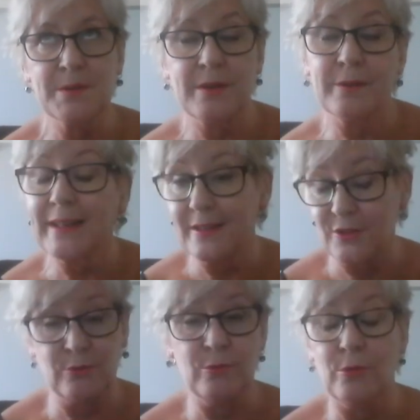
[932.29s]
so it gets
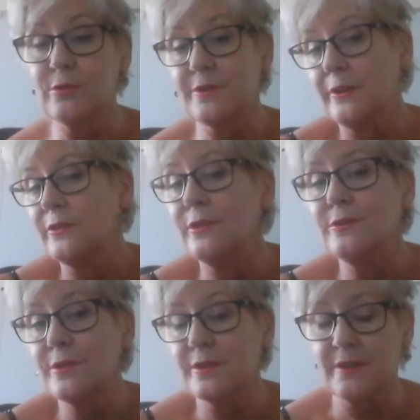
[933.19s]
you also
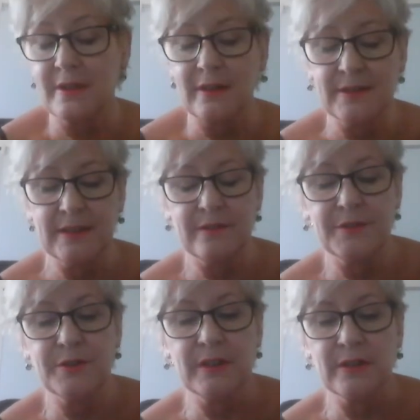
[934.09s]
used to the idea of
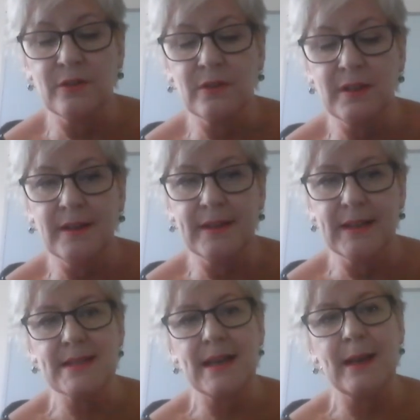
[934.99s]
doing an online
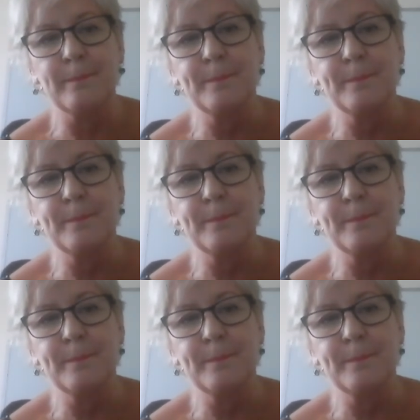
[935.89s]
exam.